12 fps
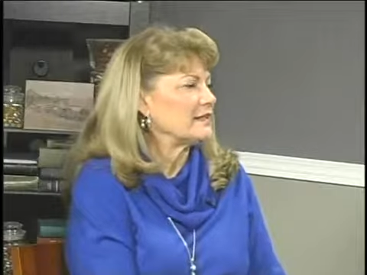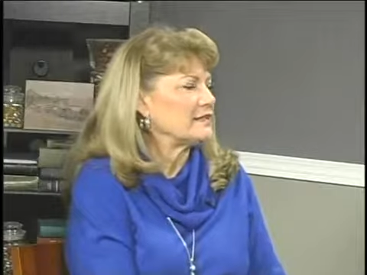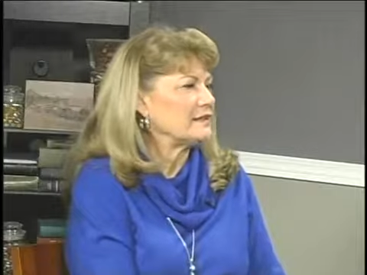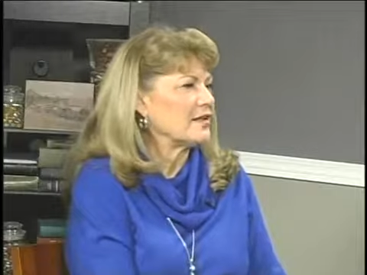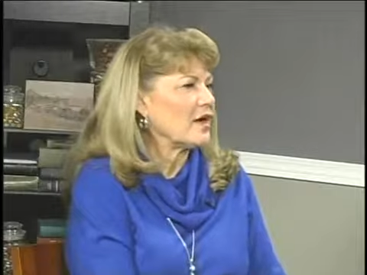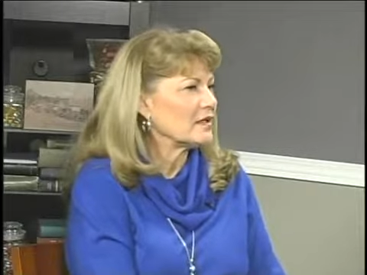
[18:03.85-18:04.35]
and
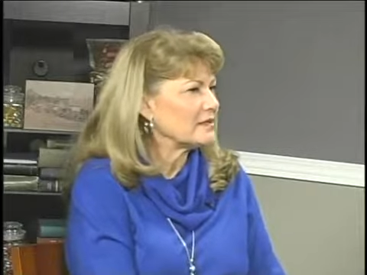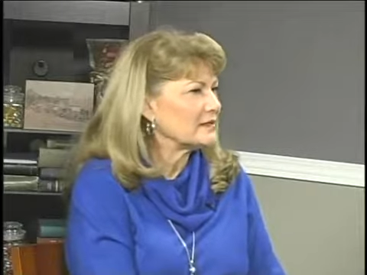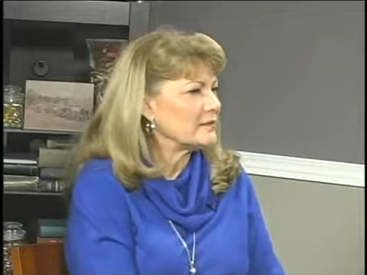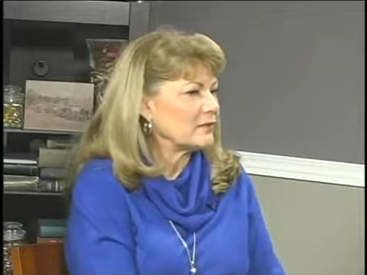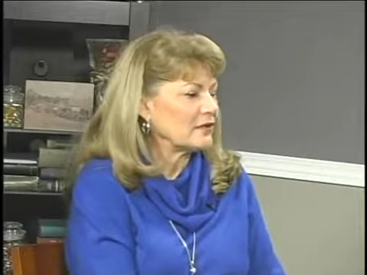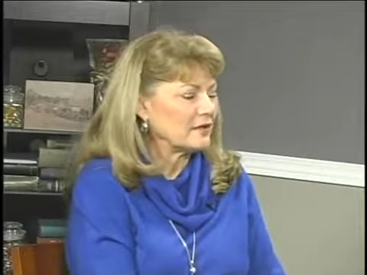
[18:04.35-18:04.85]
the dogs
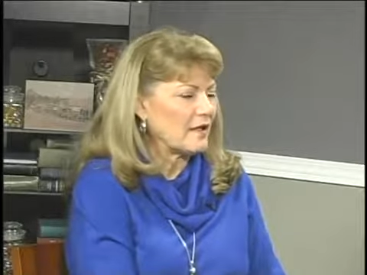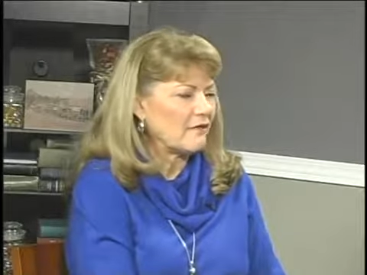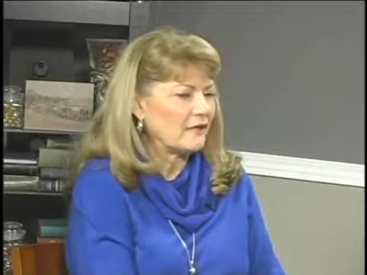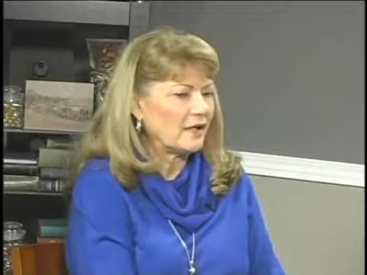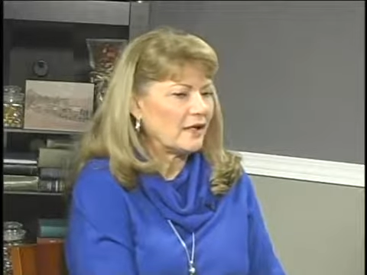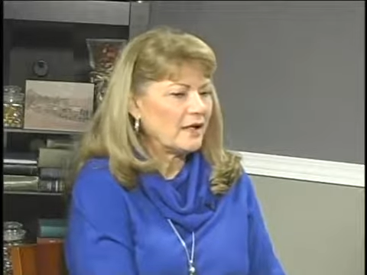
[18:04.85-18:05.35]
seem to love
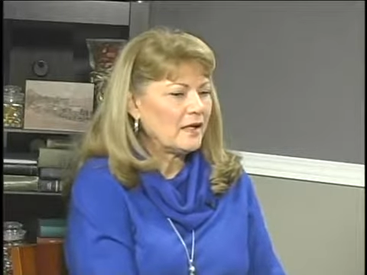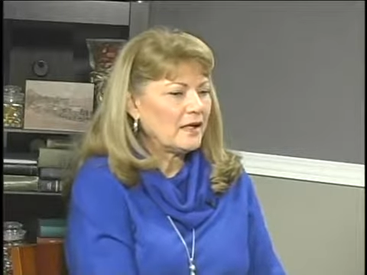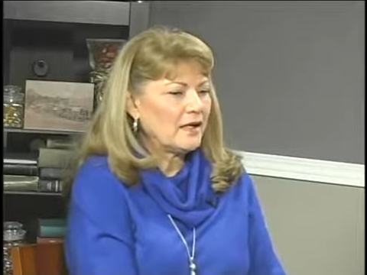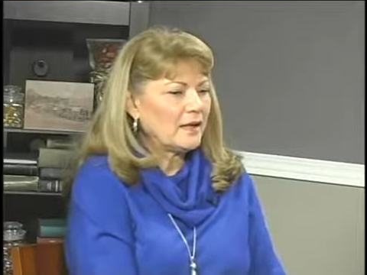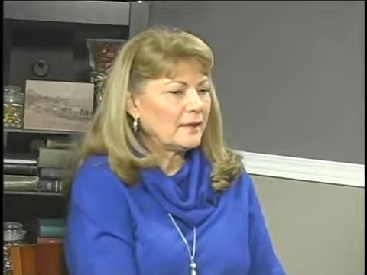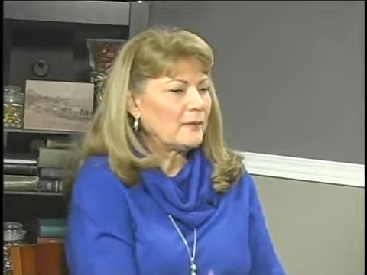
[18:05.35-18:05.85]
it.
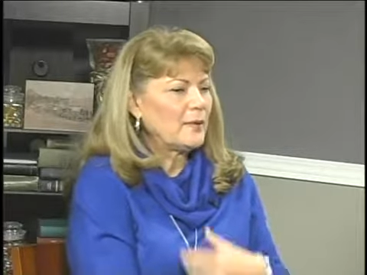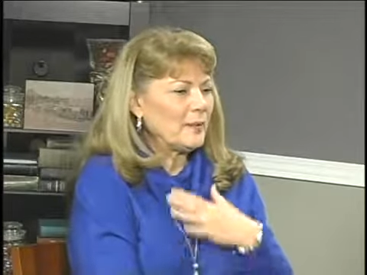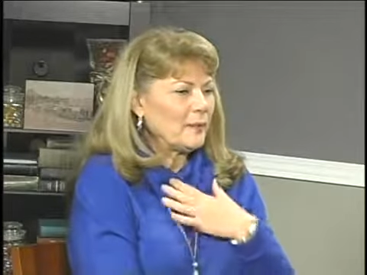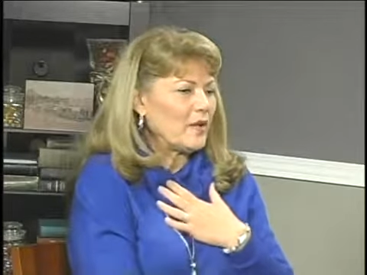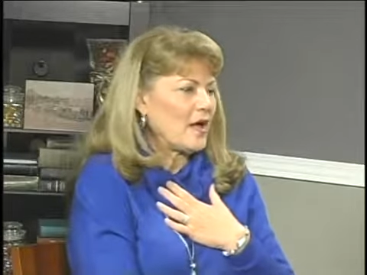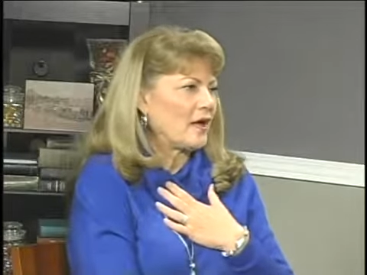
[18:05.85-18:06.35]
The
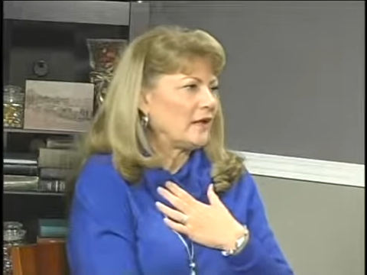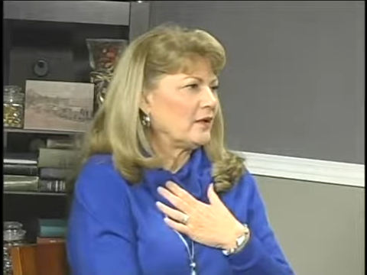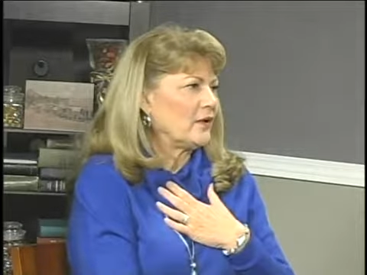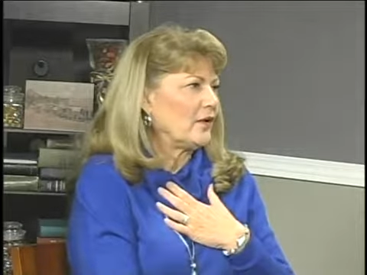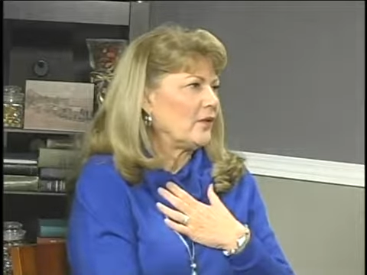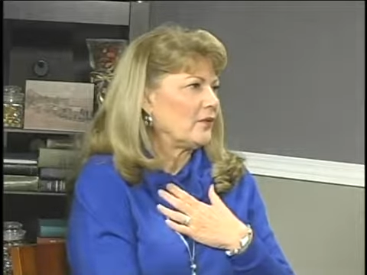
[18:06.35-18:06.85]
people I
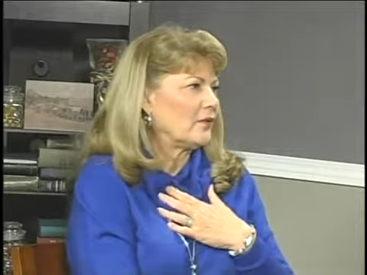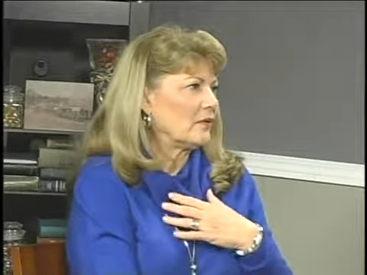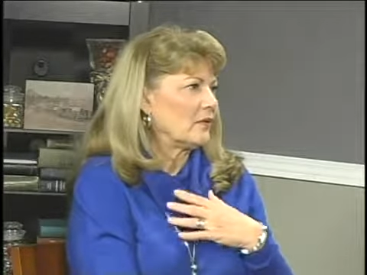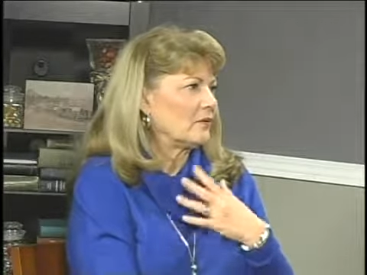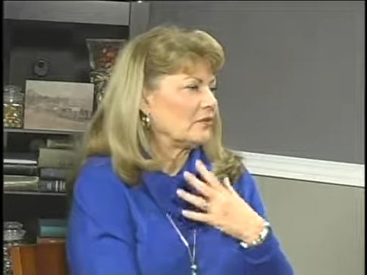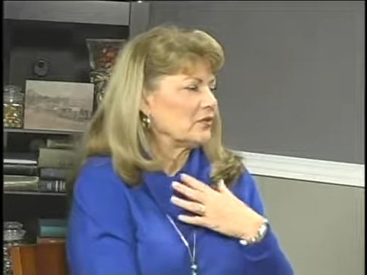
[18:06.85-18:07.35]
know
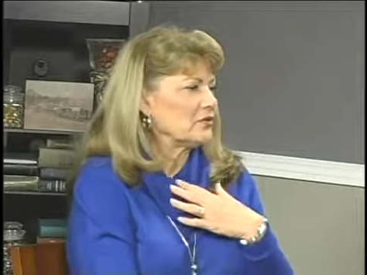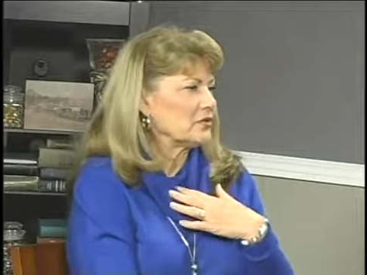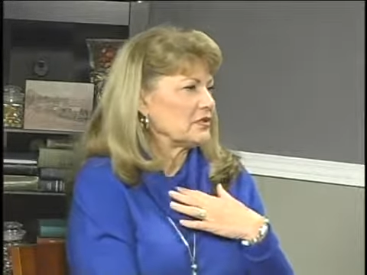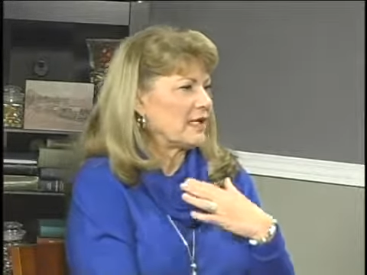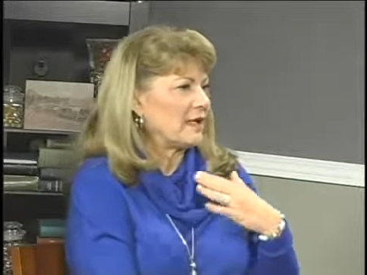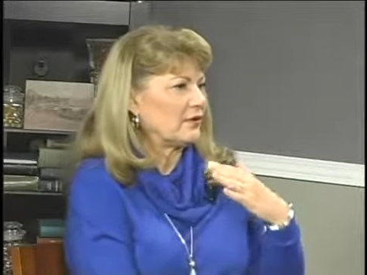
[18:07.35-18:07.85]

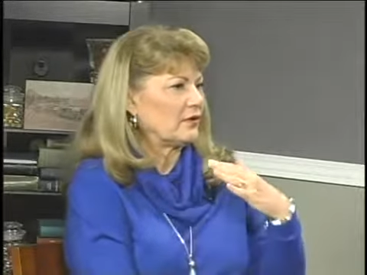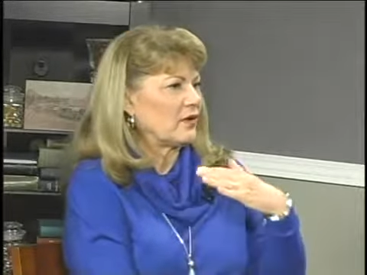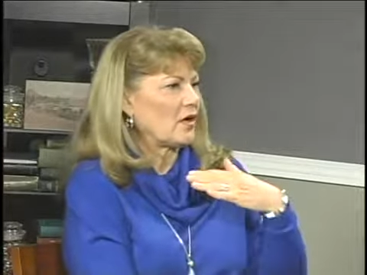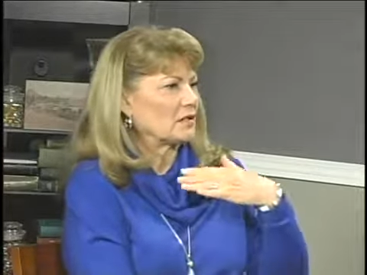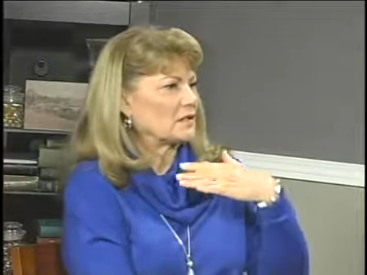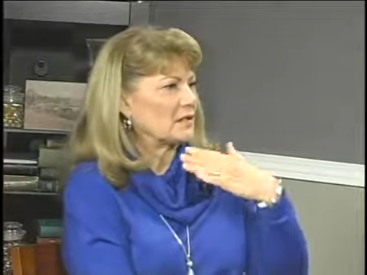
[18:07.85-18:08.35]
usually take their
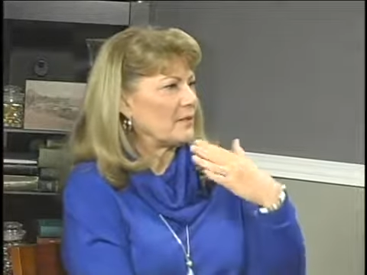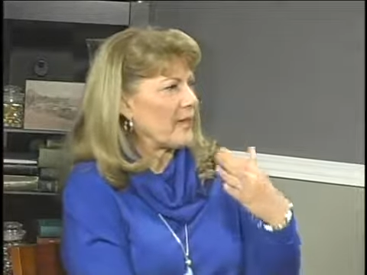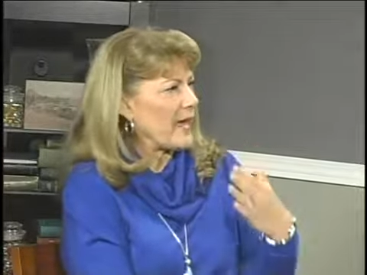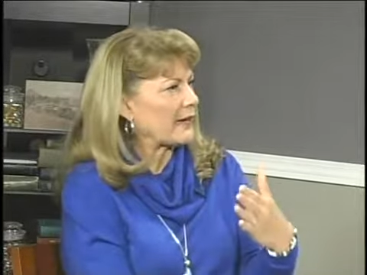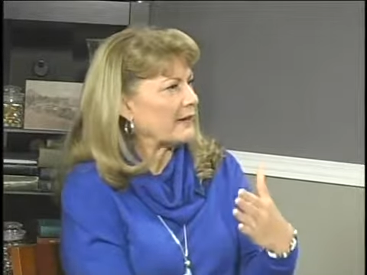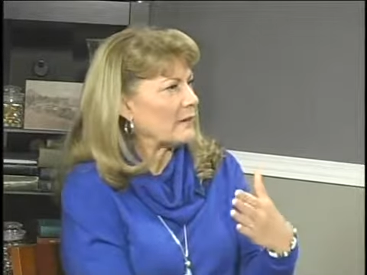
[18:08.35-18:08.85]
dogs to the
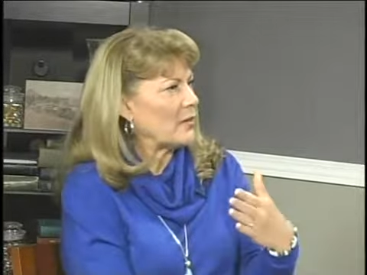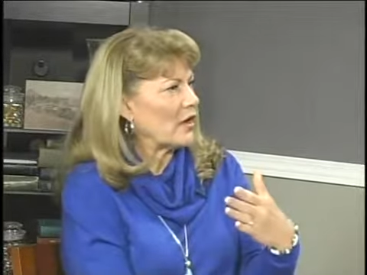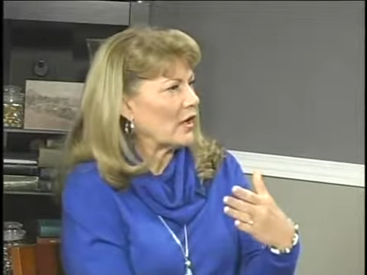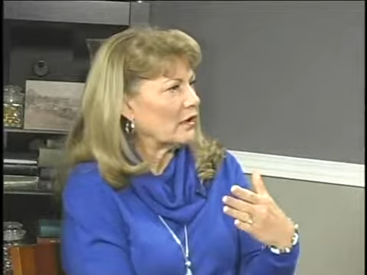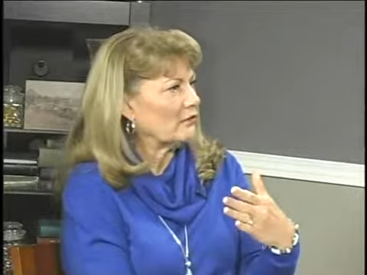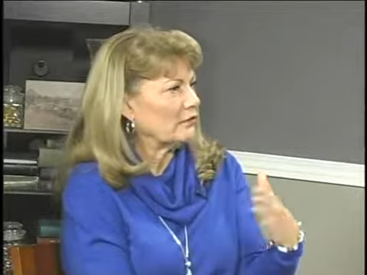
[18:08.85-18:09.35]
back of the
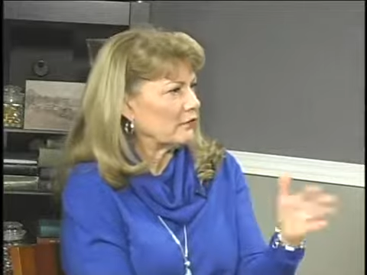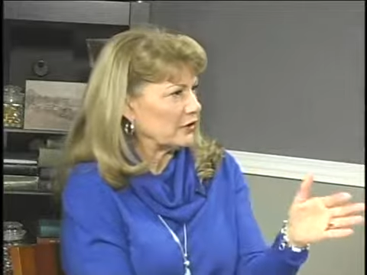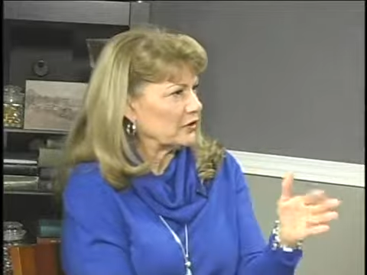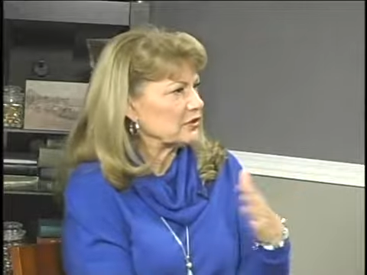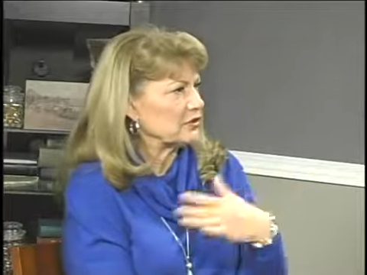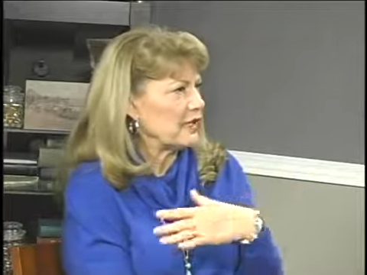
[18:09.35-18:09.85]
park
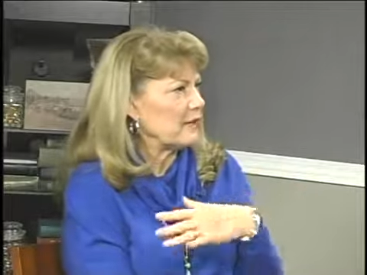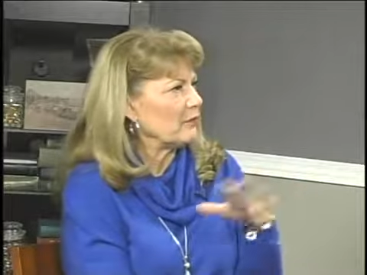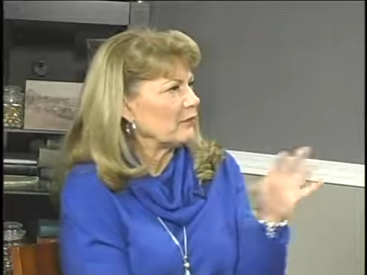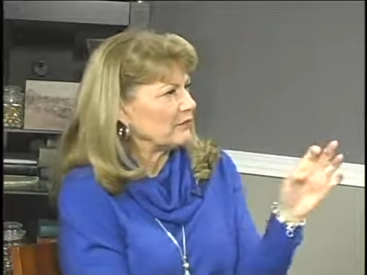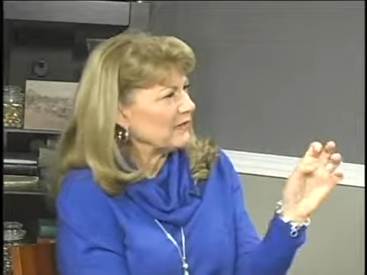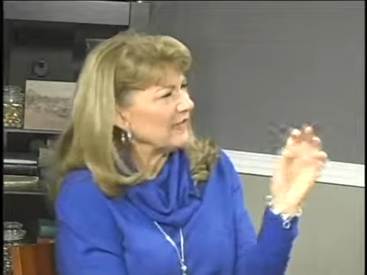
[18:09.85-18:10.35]
first, let
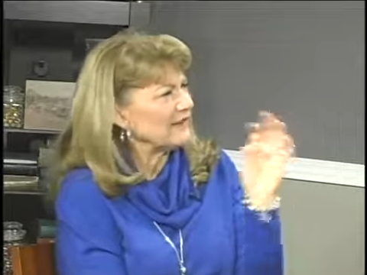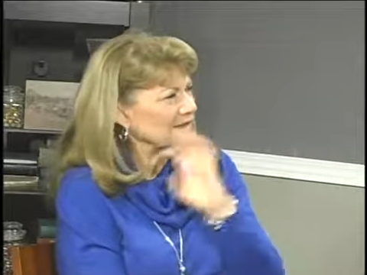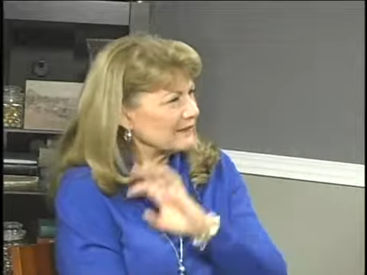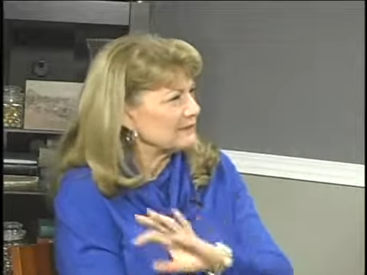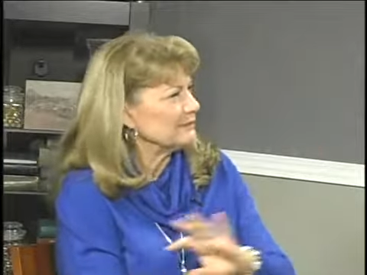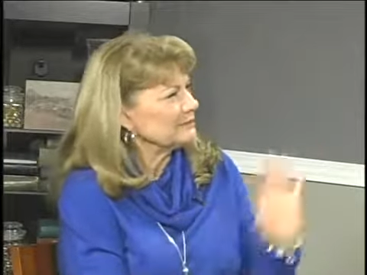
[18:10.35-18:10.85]
them get
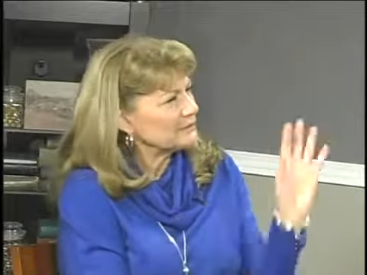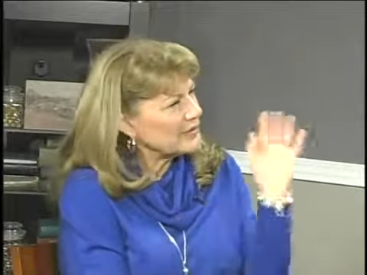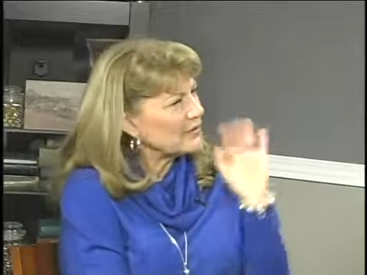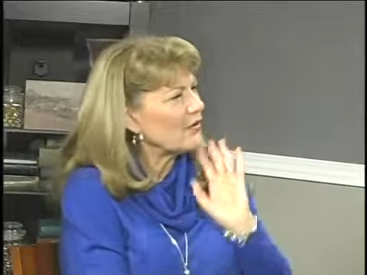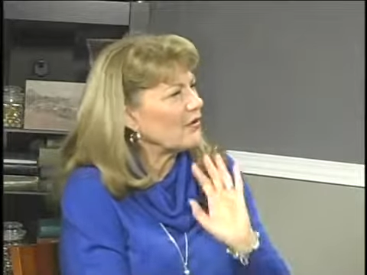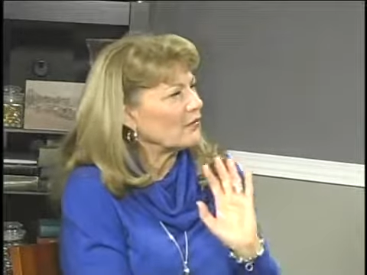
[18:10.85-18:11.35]
the, you know,